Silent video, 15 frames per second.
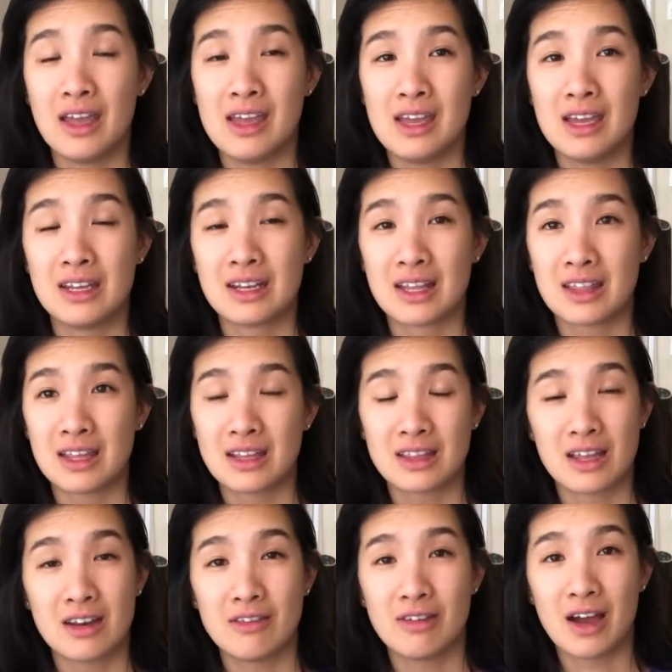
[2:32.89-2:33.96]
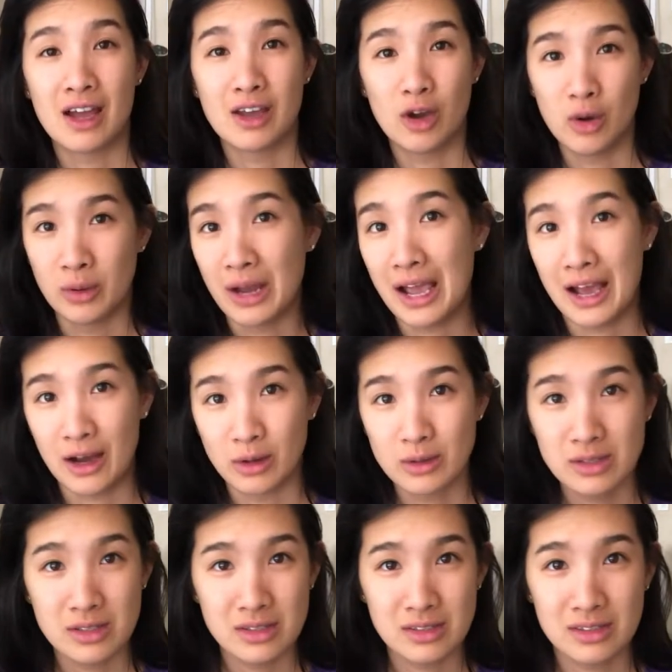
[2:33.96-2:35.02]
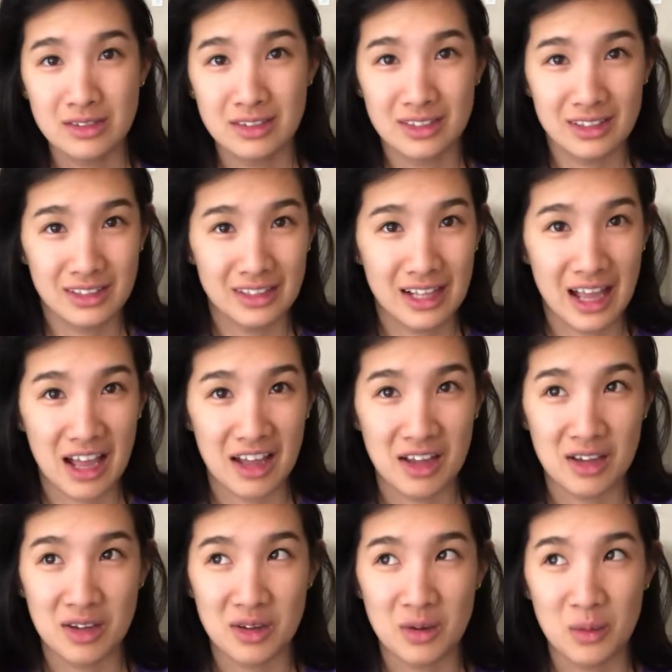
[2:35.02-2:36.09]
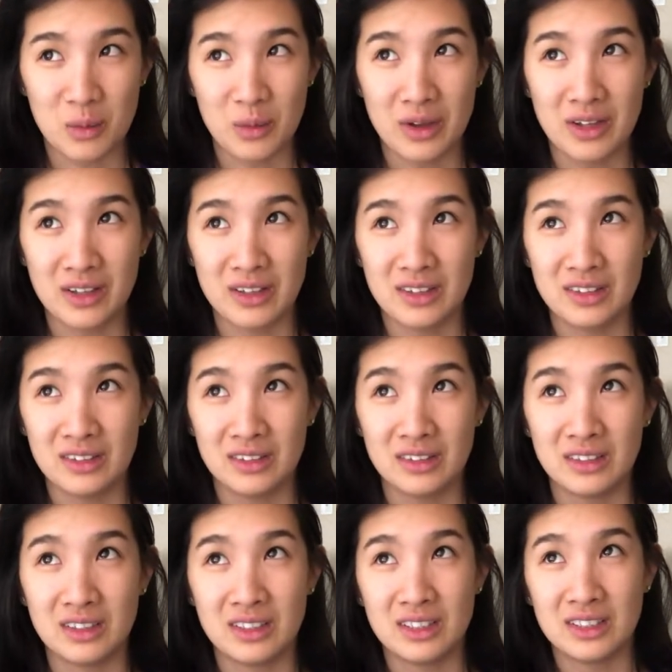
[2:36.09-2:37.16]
And I think that if I own a house, I will